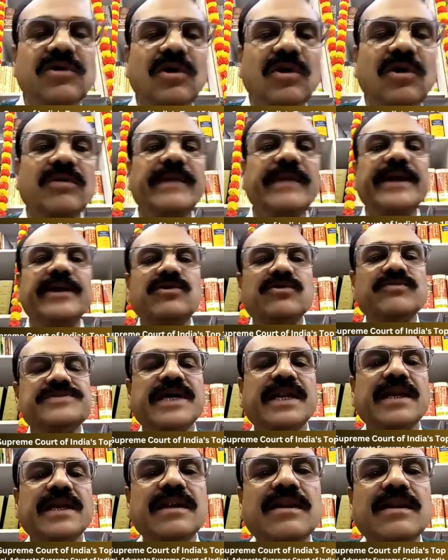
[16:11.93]
on my YouTube
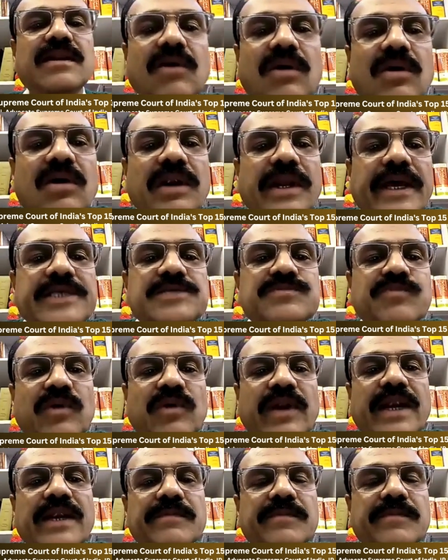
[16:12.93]
channel on
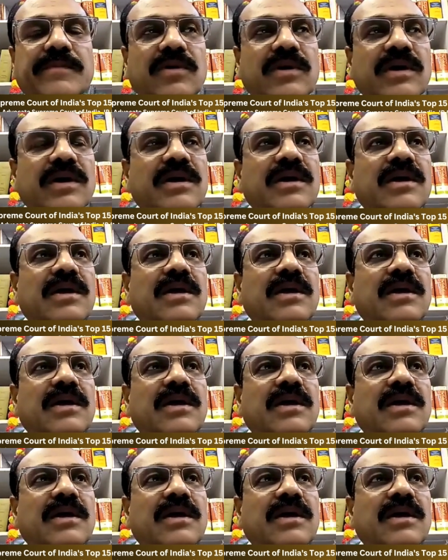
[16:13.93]
export and import.